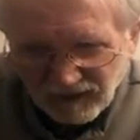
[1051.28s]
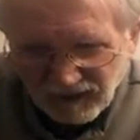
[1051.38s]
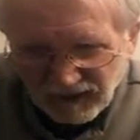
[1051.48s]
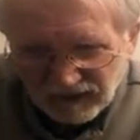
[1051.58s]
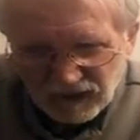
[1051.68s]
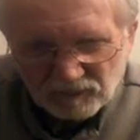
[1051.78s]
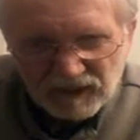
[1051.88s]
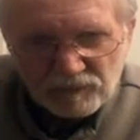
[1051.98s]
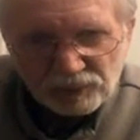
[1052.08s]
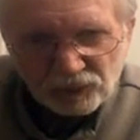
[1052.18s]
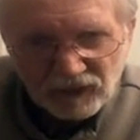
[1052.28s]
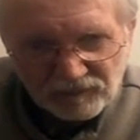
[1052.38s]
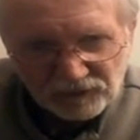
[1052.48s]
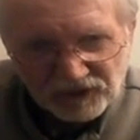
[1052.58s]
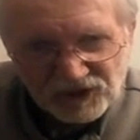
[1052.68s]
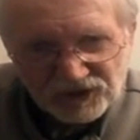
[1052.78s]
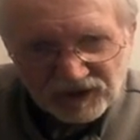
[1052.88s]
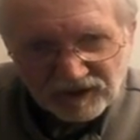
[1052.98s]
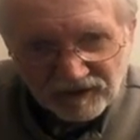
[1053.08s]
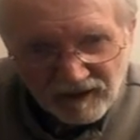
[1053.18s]
And to be privileged
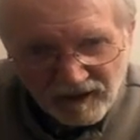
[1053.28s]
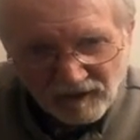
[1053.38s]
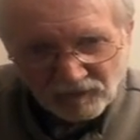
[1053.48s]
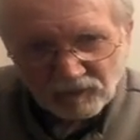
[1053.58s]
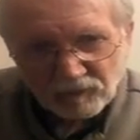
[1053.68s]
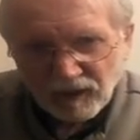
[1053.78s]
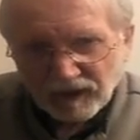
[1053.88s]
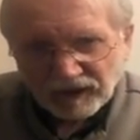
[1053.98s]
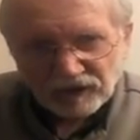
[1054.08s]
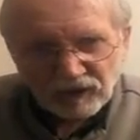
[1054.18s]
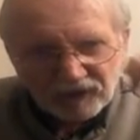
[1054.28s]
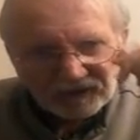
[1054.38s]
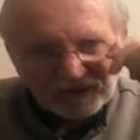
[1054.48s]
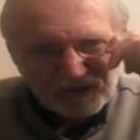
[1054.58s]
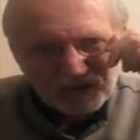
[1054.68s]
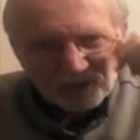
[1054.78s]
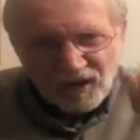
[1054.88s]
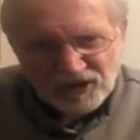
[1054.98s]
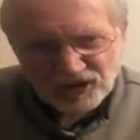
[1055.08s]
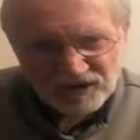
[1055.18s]
enough, my goodness
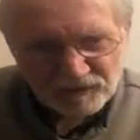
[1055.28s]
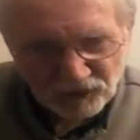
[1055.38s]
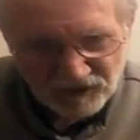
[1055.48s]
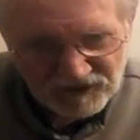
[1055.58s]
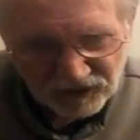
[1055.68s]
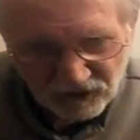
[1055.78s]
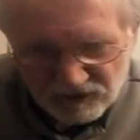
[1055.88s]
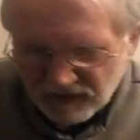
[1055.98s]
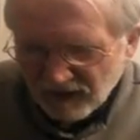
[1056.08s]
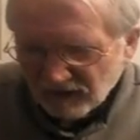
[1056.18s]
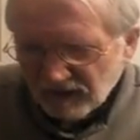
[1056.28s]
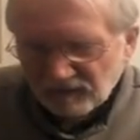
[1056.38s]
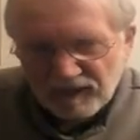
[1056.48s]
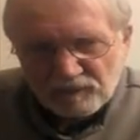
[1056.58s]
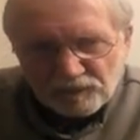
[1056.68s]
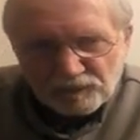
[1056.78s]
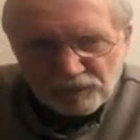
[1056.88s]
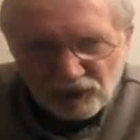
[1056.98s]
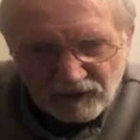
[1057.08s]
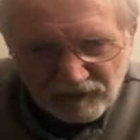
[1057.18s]
gracious, boys and girls, to be
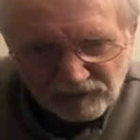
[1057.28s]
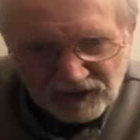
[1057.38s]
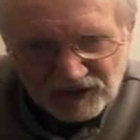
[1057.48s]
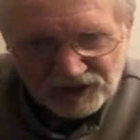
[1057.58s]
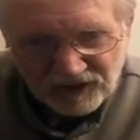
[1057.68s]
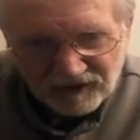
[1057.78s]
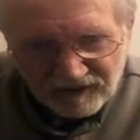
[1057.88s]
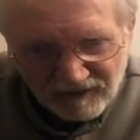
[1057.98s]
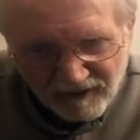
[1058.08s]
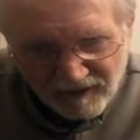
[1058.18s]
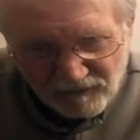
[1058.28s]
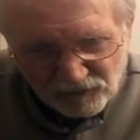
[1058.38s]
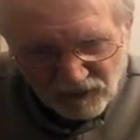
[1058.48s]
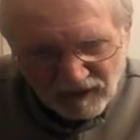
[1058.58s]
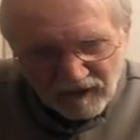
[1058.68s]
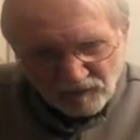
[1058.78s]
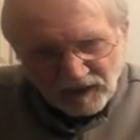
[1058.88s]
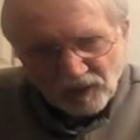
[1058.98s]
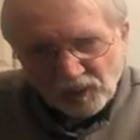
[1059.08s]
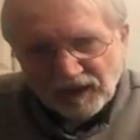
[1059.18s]
privileged enough
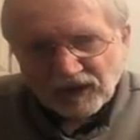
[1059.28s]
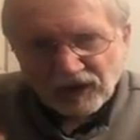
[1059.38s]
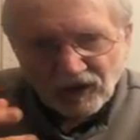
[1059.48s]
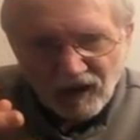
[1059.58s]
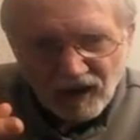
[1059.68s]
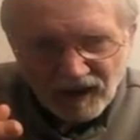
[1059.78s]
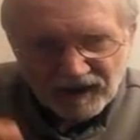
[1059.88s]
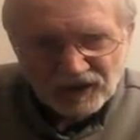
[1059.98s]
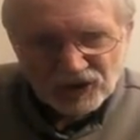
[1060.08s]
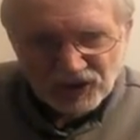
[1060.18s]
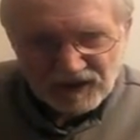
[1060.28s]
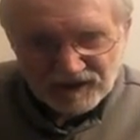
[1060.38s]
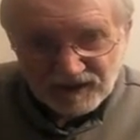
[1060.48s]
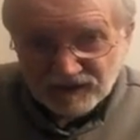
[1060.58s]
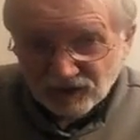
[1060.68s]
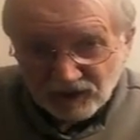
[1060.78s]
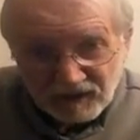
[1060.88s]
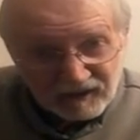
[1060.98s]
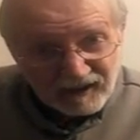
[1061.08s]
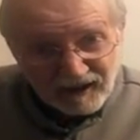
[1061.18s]
that when God and Jesus are
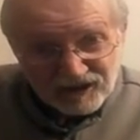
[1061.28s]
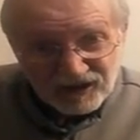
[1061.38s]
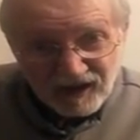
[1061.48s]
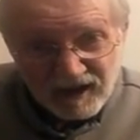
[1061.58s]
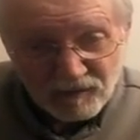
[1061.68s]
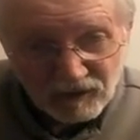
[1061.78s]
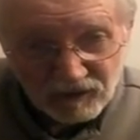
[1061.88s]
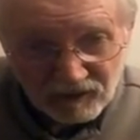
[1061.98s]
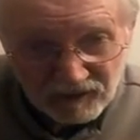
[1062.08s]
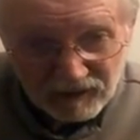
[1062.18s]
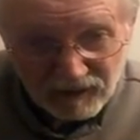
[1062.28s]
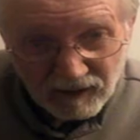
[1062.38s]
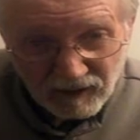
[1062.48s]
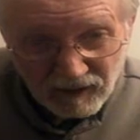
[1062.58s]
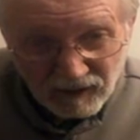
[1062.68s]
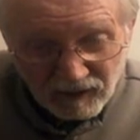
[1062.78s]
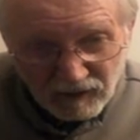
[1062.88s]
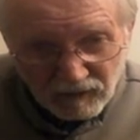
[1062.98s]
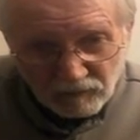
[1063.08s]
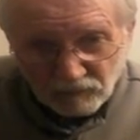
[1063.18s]
in Kat's neighborhood,
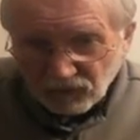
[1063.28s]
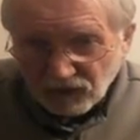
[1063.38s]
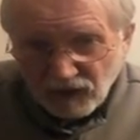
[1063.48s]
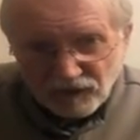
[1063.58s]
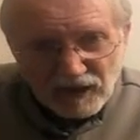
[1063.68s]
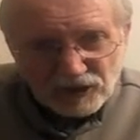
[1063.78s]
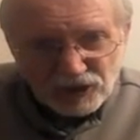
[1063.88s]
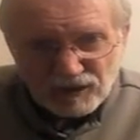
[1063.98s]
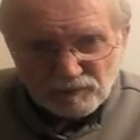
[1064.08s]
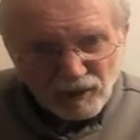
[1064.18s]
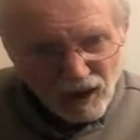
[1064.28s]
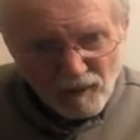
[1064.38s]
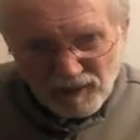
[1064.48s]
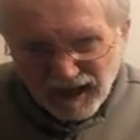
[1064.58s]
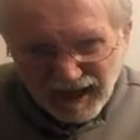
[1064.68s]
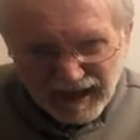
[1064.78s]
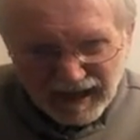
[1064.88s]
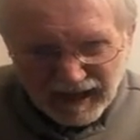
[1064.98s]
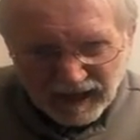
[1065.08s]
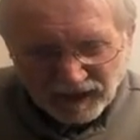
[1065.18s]
that they just pop
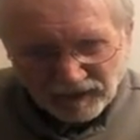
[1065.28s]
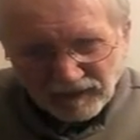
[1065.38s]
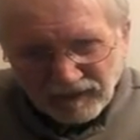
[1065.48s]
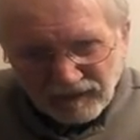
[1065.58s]
in.